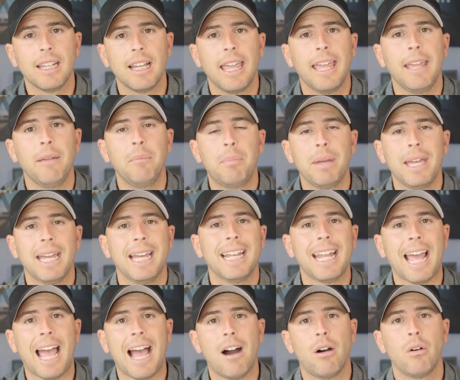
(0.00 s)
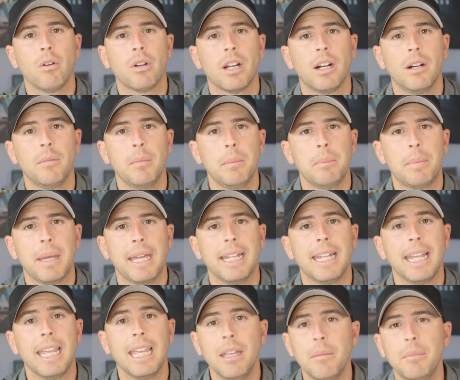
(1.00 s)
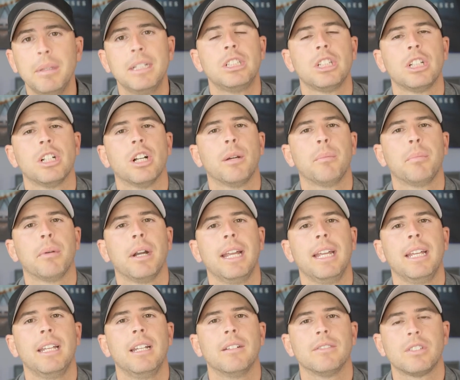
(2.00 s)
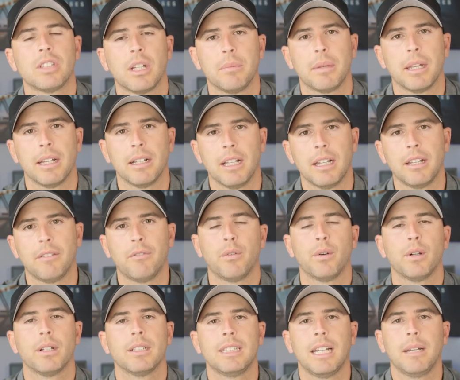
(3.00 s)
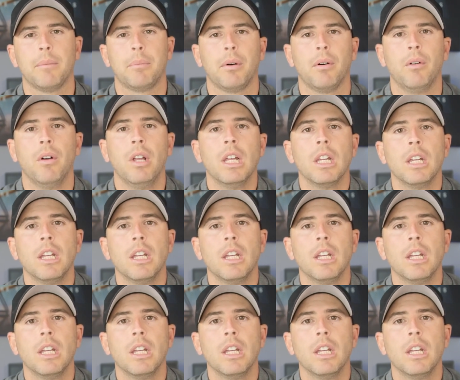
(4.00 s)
a bad outcome, a bad image in our brain of something like for example,